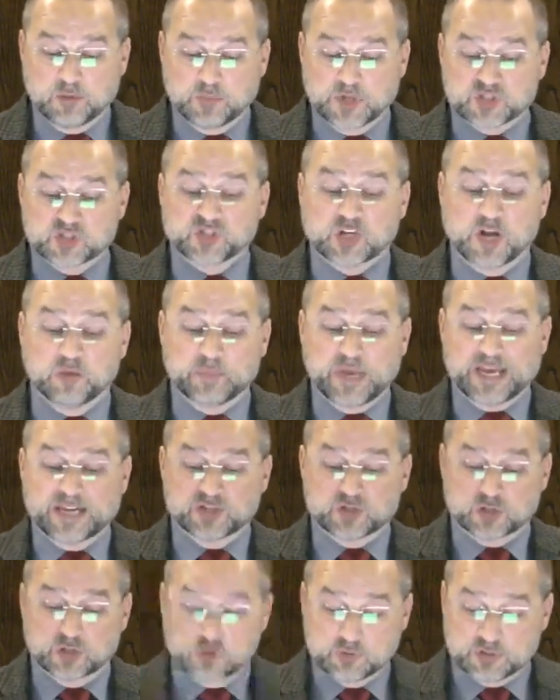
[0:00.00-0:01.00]
but some
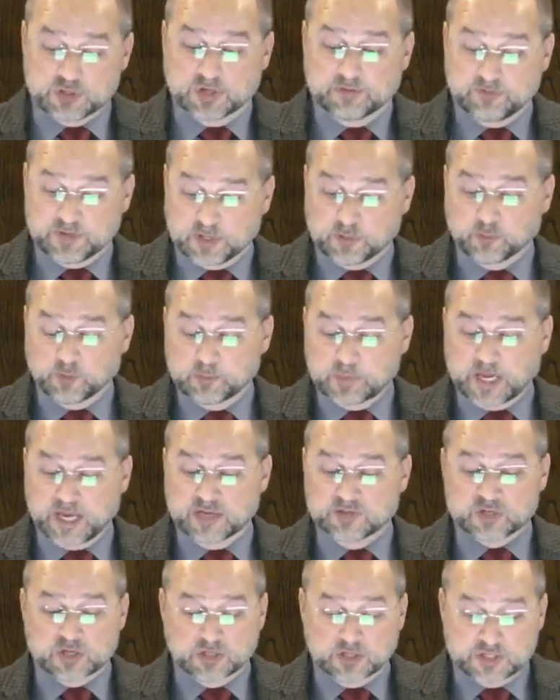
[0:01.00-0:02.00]
exclusivity
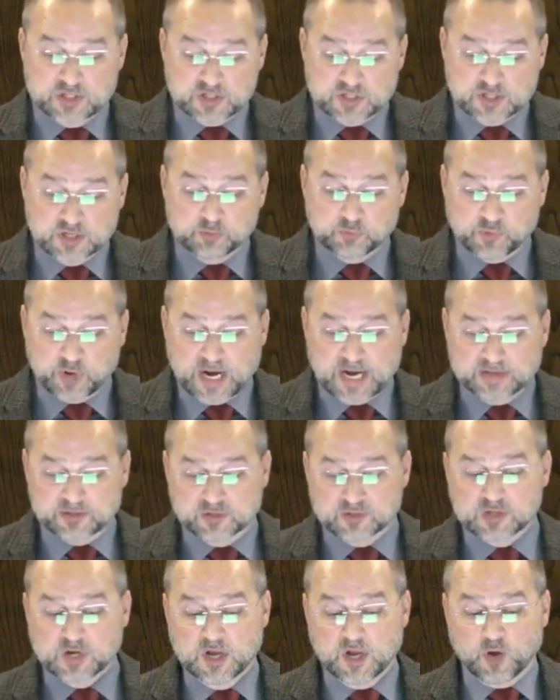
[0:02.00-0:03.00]
remains, at least in
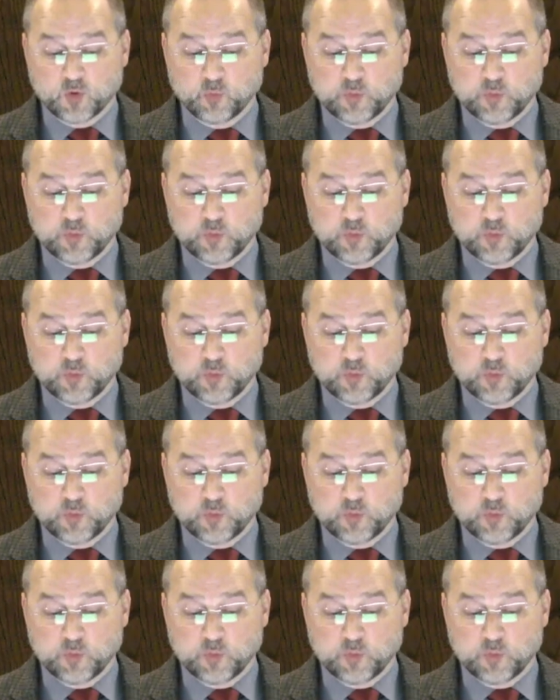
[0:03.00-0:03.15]
practice.